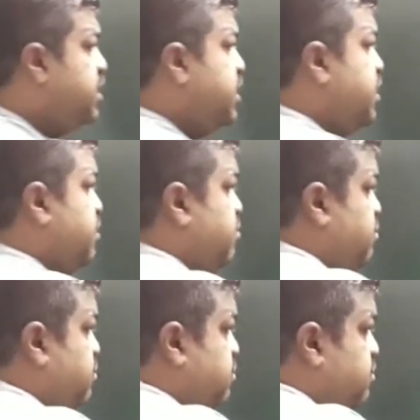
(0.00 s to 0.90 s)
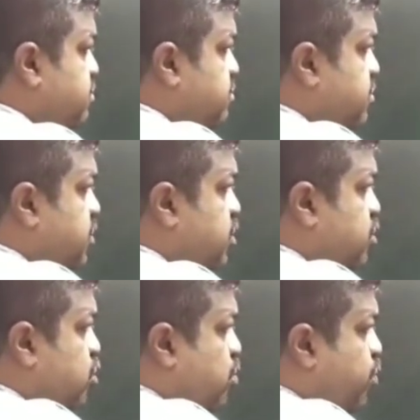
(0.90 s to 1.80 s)
Then
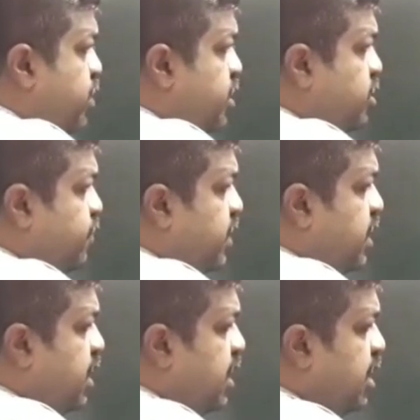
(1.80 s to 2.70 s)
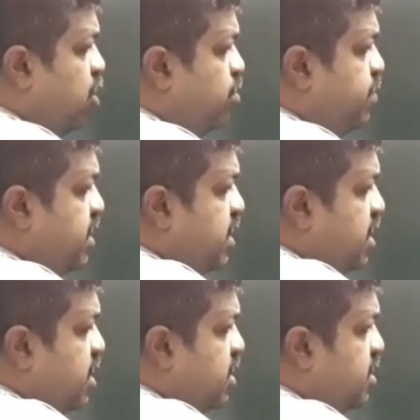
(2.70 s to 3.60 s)
component of A along
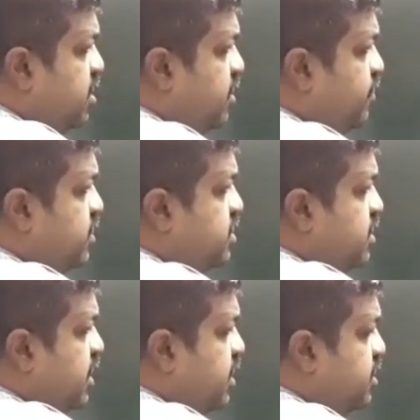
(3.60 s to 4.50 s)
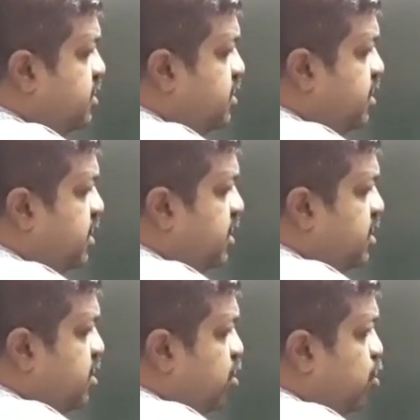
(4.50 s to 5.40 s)
B, if this is A, this is
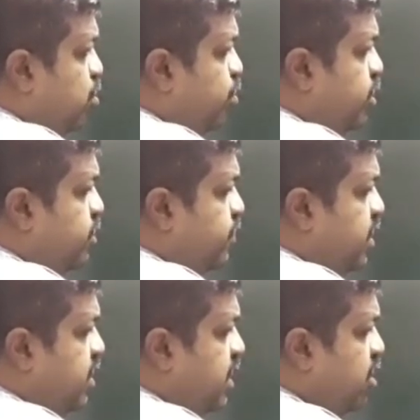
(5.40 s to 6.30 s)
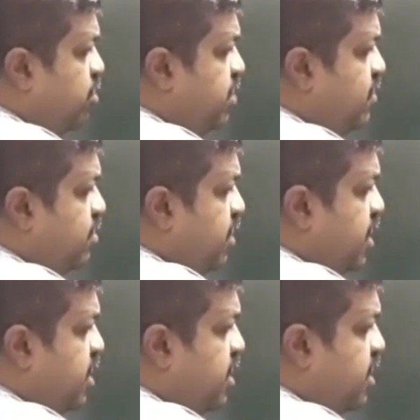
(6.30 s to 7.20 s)
theta, component of A along B will
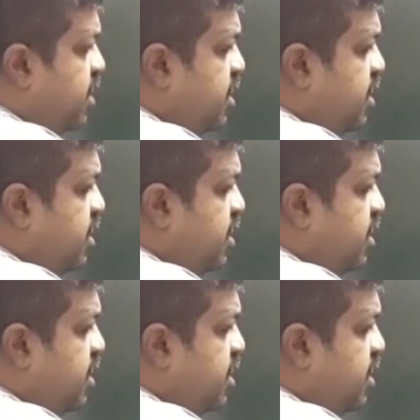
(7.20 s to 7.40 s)
be